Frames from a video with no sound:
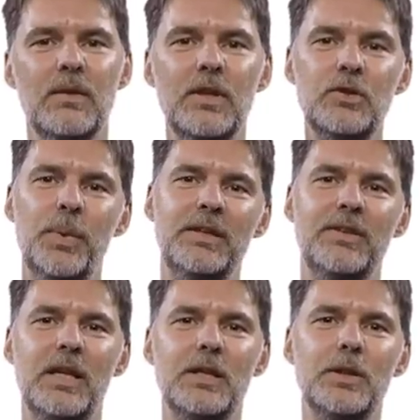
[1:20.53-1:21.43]
This makes
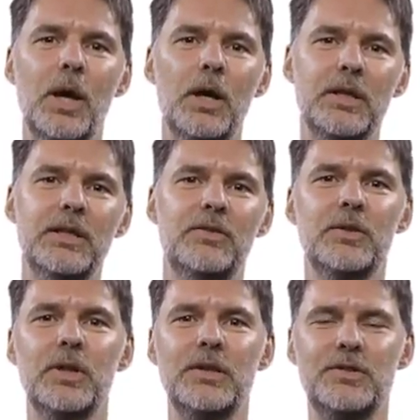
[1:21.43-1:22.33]
it a lot
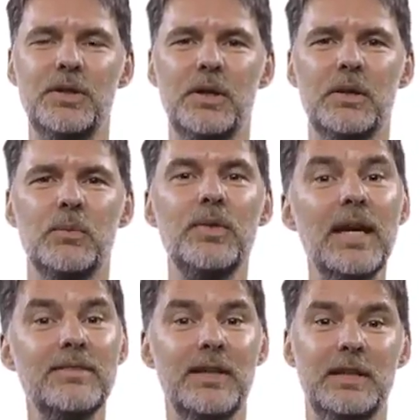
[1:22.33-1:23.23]
easier to get started with
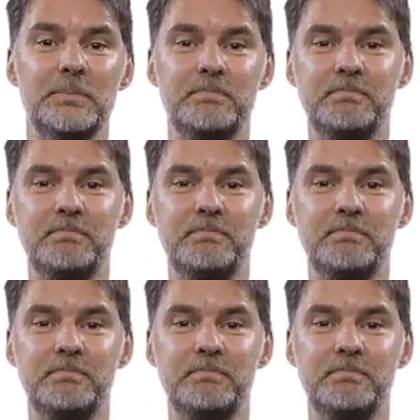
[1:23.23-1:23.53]
async.